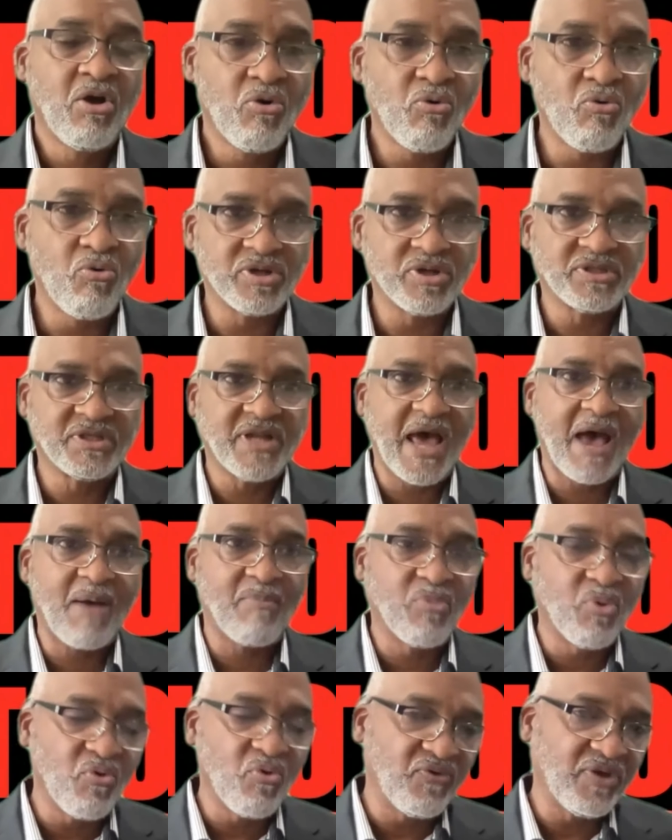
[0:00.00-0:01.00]
who is
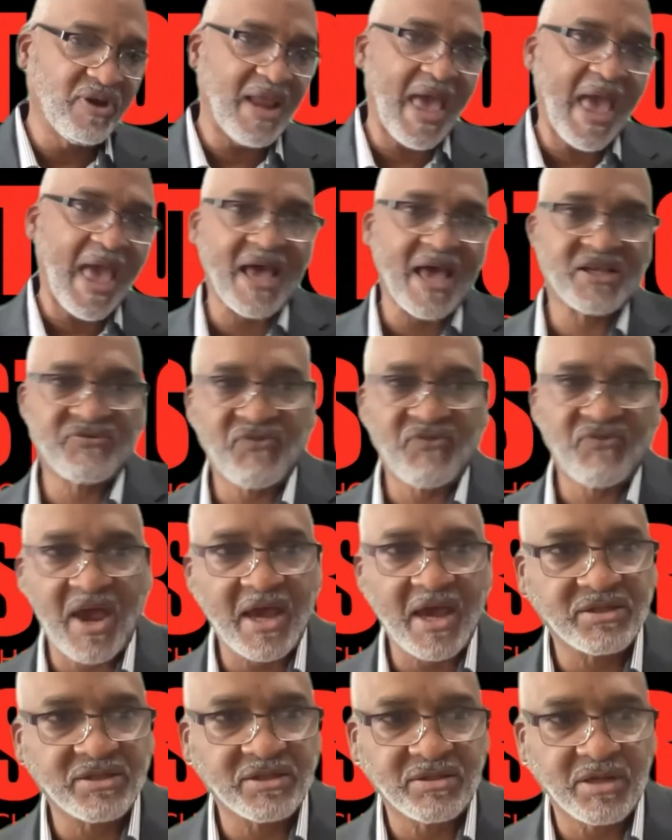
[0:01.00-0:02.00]
not moving as
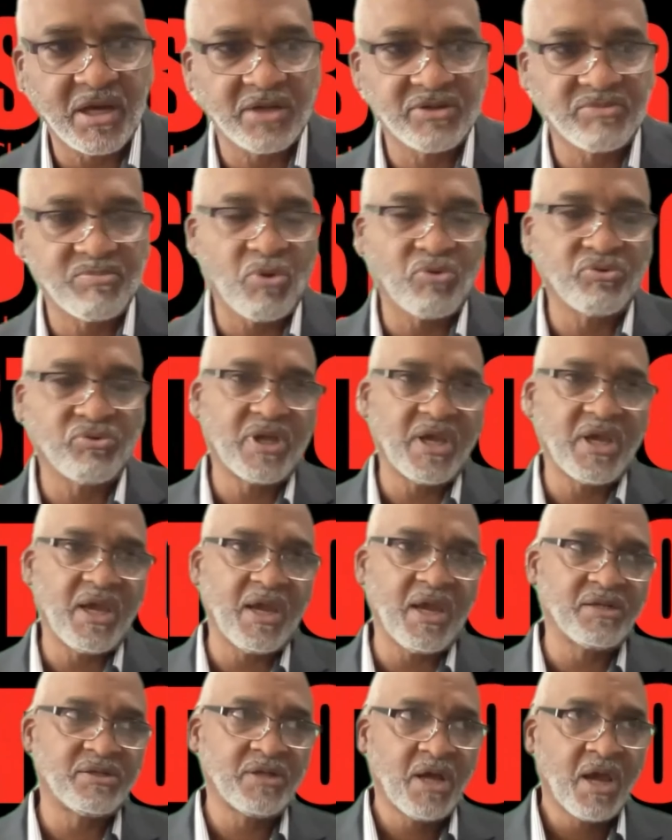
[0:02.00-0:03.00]
fast as most
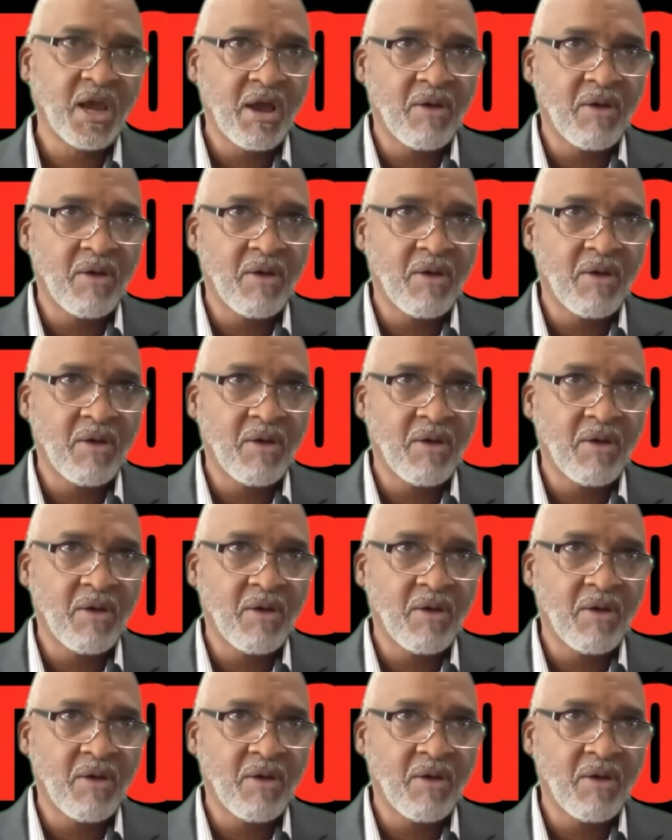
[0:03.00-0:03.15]
kids.